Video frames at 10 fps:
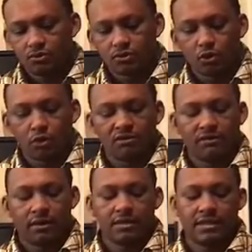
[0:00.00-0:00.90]
going for
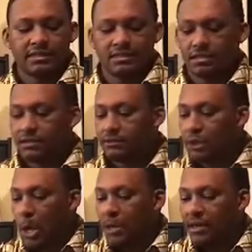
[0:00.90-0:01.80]
all that stuff,
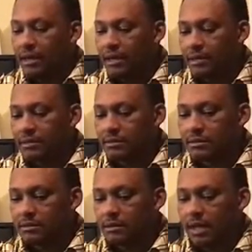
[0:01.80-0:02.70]
and
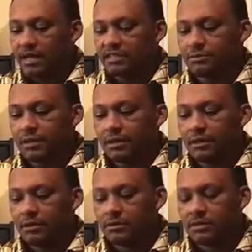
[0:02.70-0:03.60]
I just plan
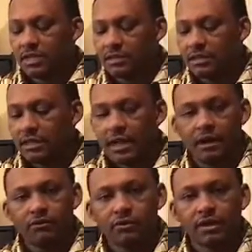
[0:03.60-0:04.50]
on testing it
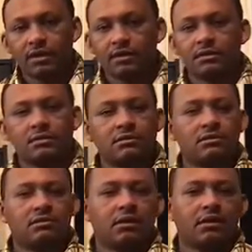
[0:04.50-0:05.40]
out for the
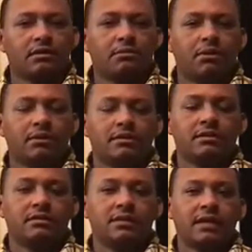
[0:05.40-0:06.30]
early part of
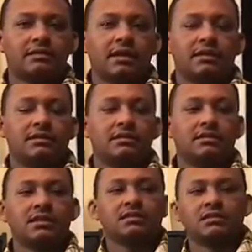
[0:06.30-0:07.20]
the 2018
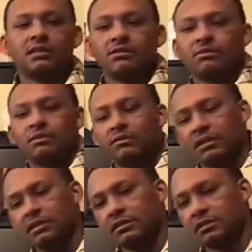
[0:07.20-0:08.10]
season. Then when you
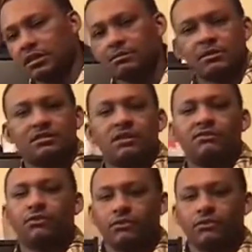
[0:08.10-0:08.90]
get into summer and stuff, we're